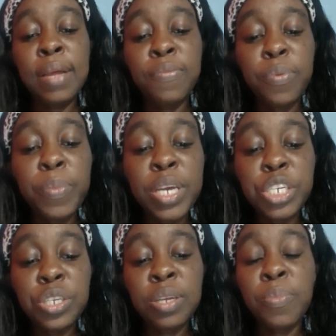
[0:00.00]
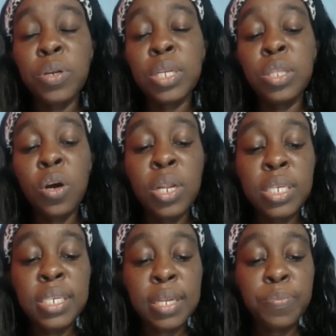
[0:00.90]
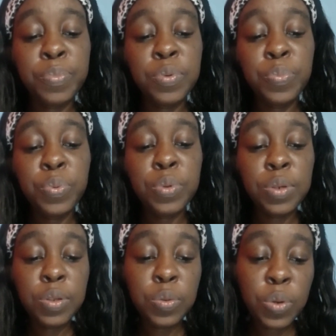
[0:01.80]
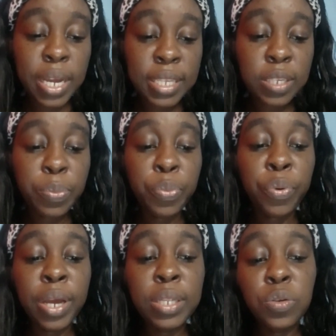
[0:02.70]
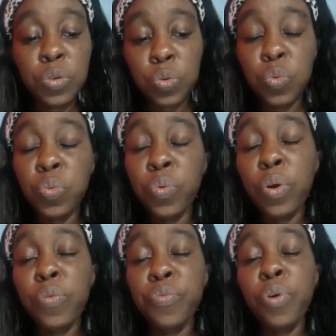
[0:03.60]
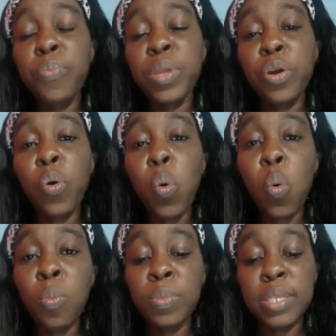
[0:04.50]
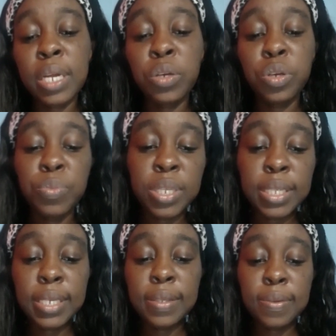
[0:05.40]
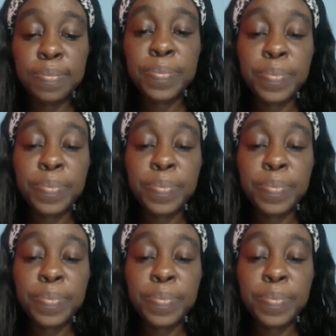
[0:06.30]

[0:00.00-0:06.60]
information about the knowledge that students bring to school from their homes and communities.